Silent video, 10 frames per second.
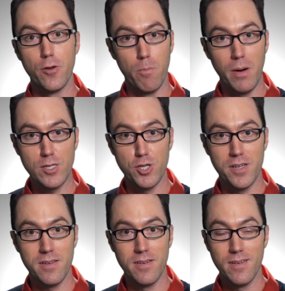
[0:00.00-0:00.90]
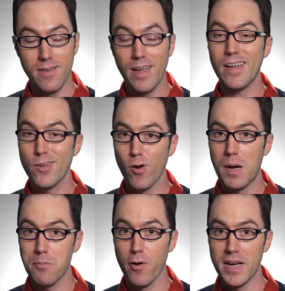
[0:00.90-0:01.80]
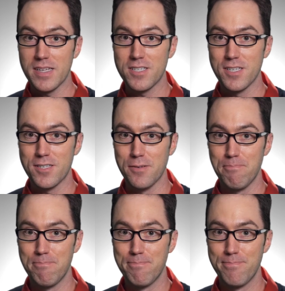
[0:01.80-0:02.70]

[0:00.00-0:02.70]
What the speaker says: your budget, and your operating system.